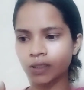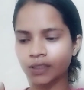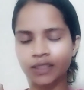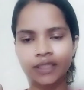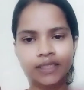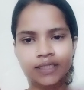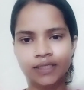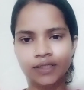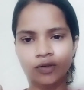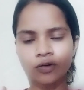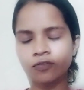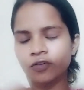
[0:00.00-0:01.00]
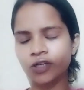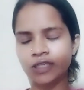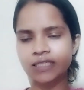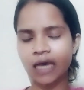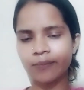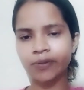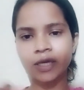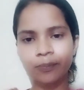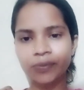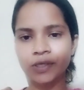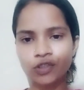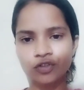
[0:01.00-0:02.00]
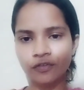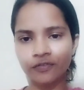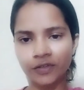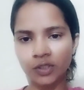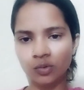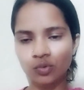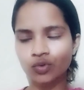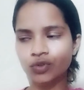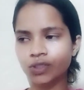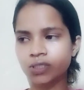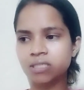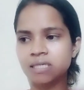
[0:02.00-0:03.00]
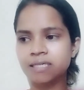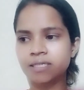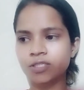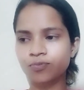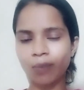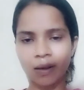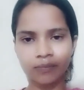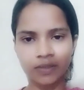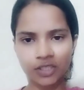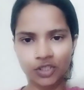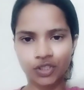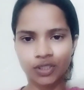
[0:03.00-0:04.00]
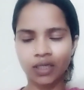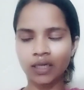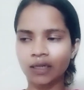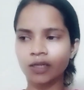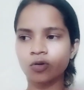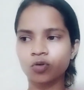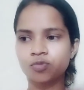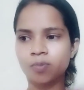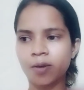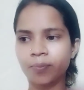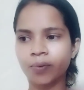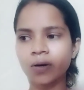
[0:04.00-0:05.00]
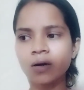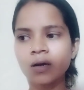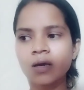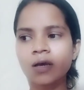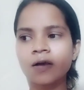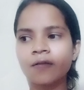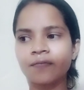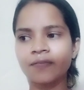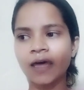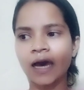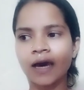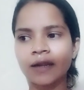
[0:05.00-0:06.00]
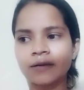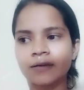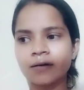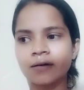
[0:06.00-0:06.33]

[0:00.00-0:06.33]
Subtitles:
this for example a piece of news is published in a newspaper that